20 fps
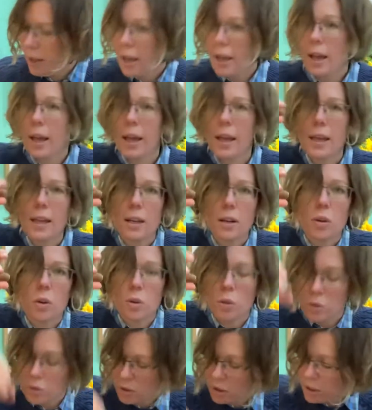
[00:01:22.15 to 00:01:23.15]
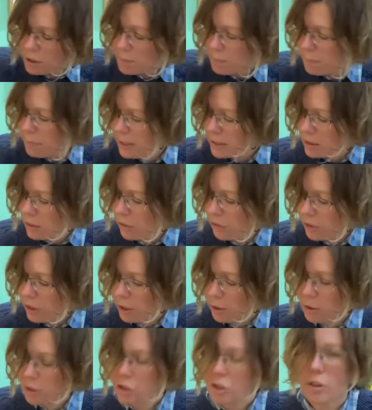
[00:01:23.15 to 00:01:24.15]
acorns, some bits off an
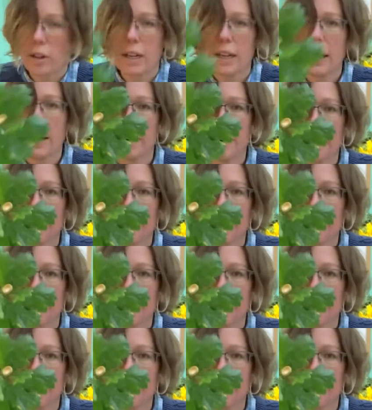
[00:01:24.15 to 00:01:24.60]
oak tree.